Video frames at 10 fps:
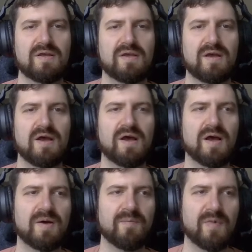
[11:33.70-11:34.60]

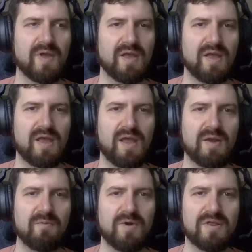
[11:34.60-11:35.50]

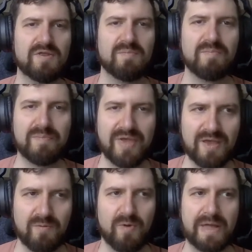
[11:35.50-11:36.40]
And one of the
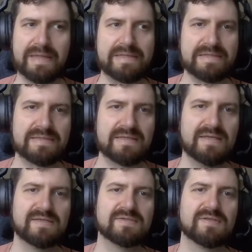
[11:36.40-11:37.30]
big ones
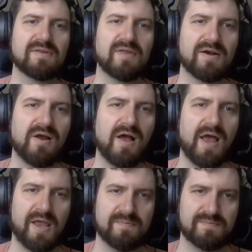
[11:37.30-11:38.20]
is the letter
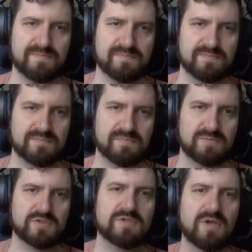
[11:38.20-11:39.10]
I.
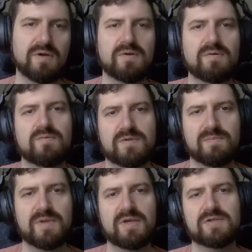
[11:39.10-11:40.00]
So the
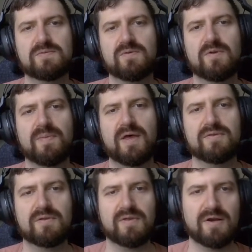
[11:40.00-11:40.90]
biggest rule about
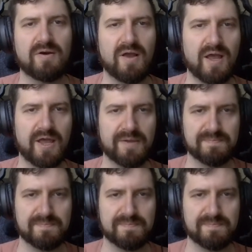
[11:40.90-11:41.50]
the letter I